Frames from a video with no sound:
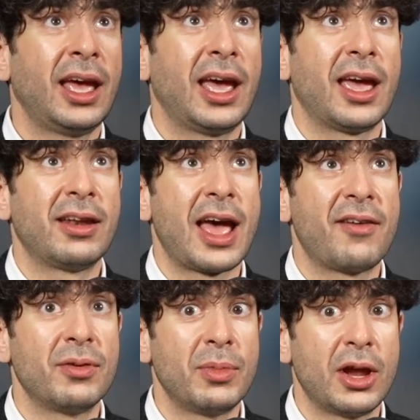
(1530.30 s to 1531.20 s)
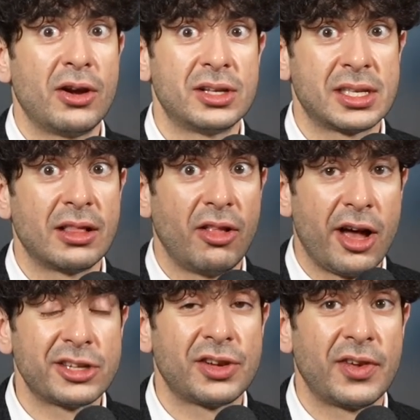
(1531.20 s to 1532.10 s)
and to have him there to see the
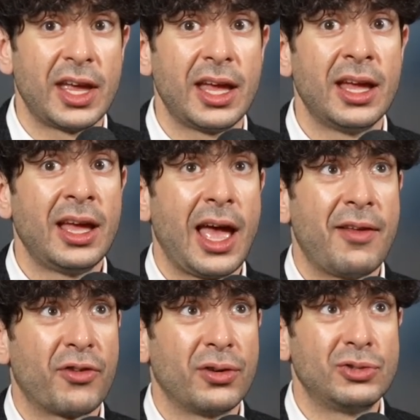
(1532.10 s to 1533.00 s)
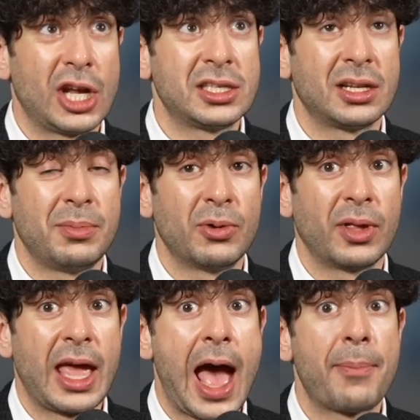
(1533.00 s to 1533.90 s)
launch of it, and for Jason to be
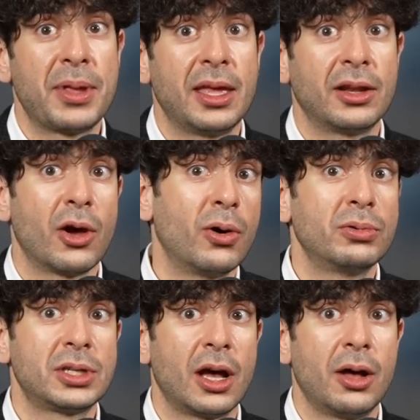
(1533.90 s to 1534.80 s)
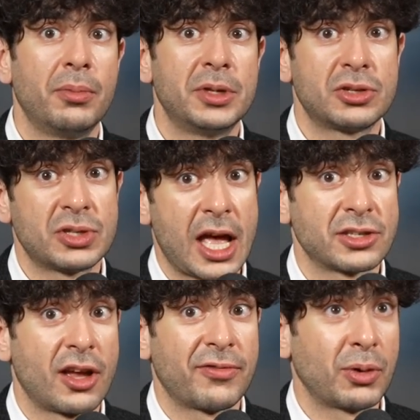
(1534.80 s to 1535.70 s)
really happy and go tell Mister
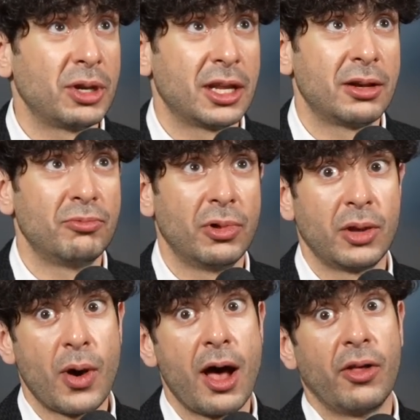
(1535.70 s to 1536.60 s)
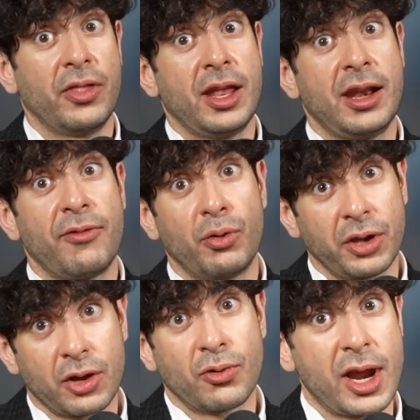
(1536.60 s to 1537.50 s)
Zasloff that we did really well and then to have a really
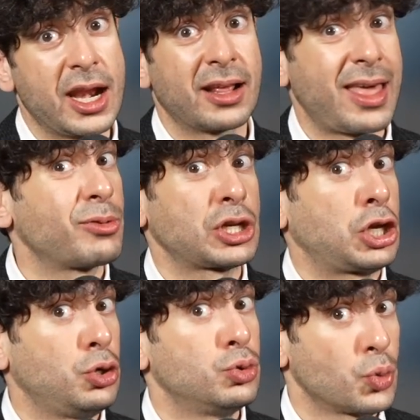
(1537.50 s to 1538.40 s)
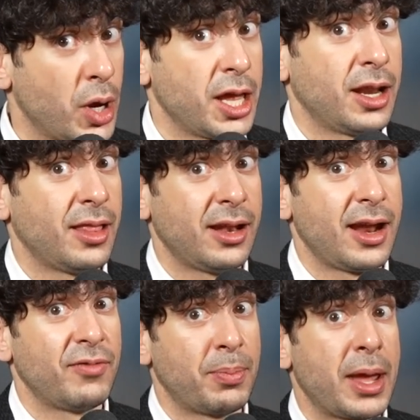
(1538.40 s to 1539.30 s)
good rating, that was a huge win. And then to
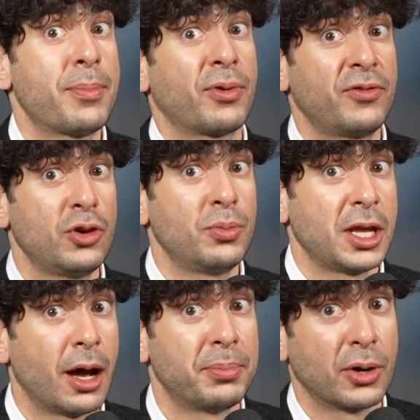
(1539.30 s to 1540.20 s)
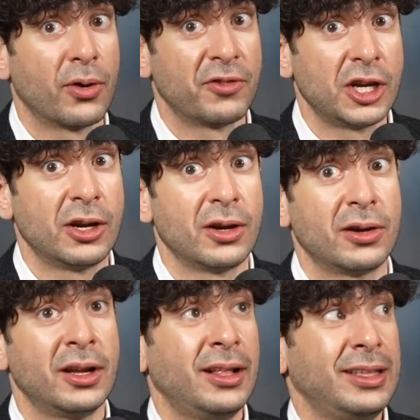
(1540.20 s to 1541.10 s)
have the pay-per-view be up year over
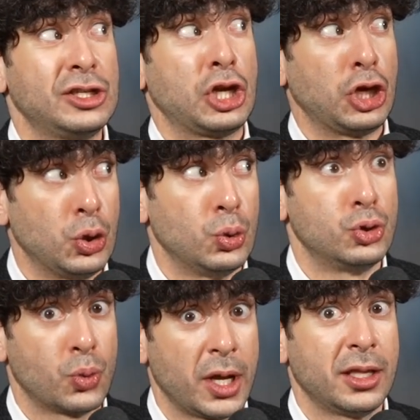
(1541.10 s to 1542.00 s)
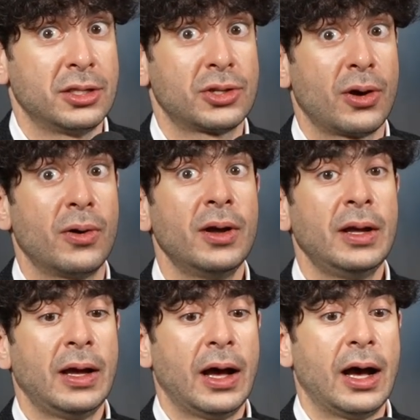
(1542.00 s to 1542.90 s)
year, it's a huge win. So
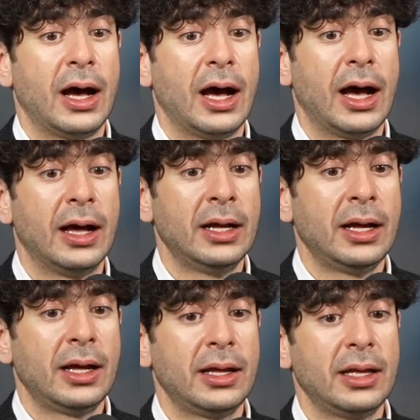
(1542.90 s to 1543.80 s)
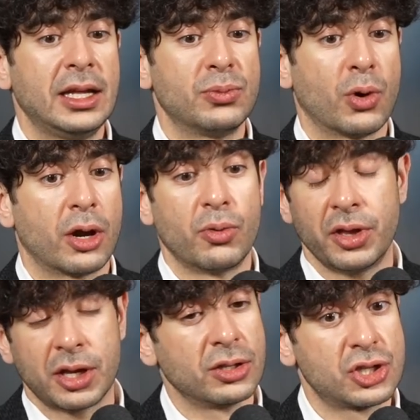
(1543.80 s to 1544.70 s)
uh, it, we're on a
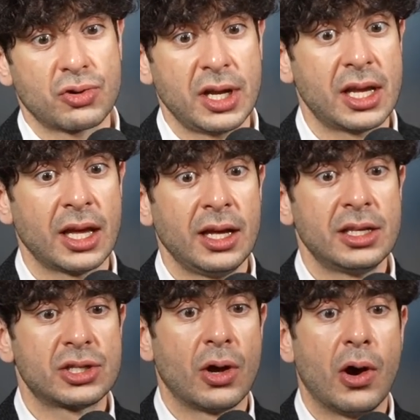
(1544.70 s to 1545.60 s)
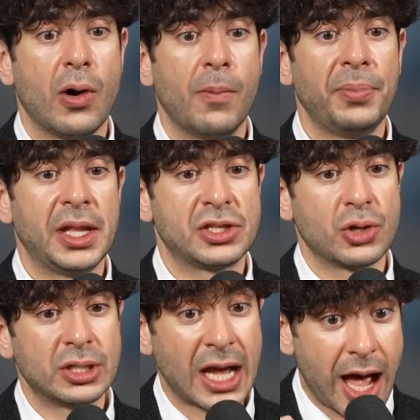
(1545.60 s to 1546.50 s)
really good streak. So it's
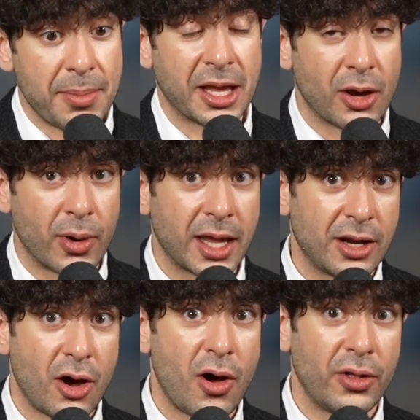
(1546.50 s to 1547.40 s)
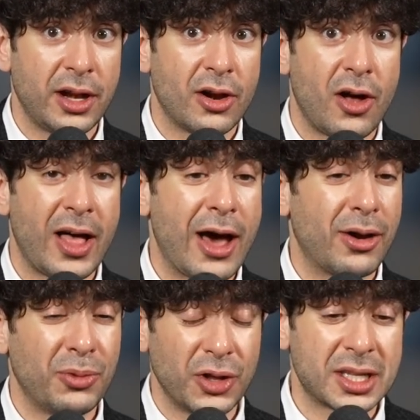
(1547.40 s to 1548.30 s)
good timing going into All In and All Out.
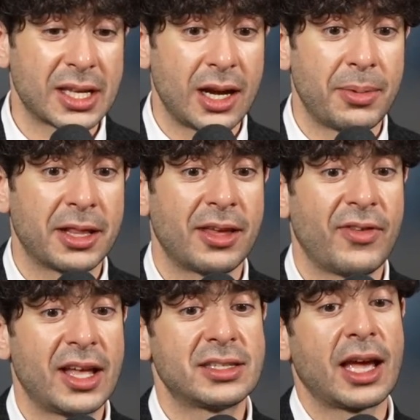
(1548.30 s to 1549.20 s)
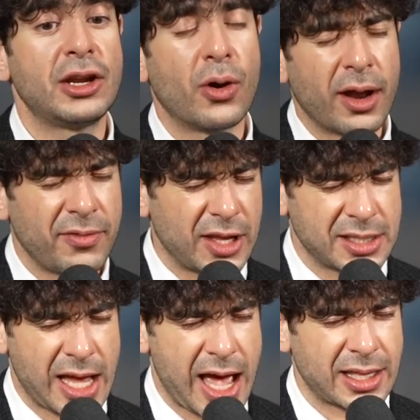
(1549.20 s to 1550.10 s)
I'm really excited about the events. I don't have the
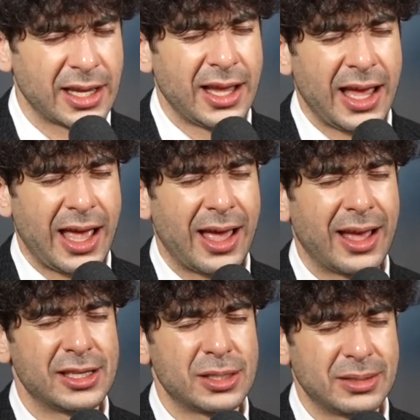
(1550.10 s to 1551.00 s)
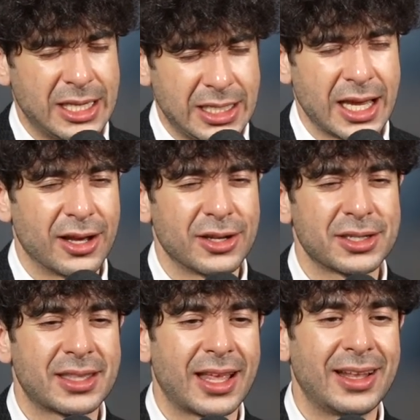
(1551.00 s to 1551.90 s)
exact
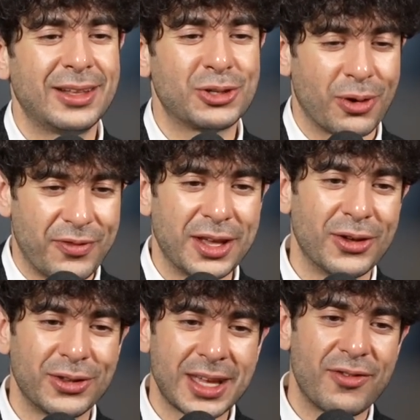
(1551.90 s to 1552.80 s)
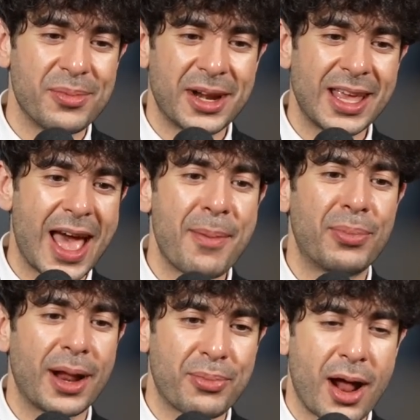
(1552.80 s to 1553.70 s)
details that, to reveal to everybody yet,
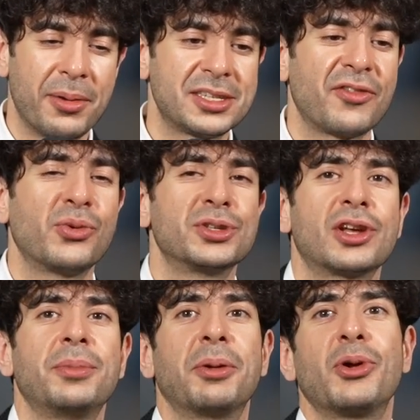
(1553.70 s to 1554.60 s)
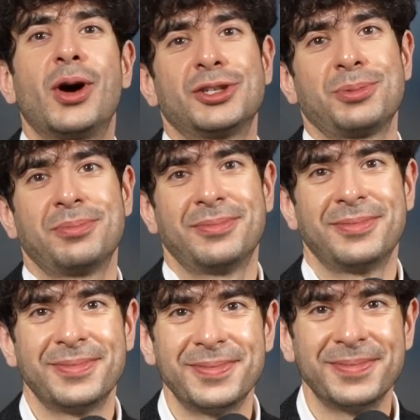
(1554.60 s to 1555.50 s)
but I promise everyone's going to be able to watch it.
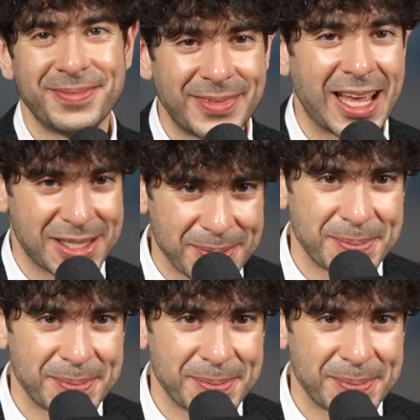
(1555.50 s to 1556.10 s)
Thanks.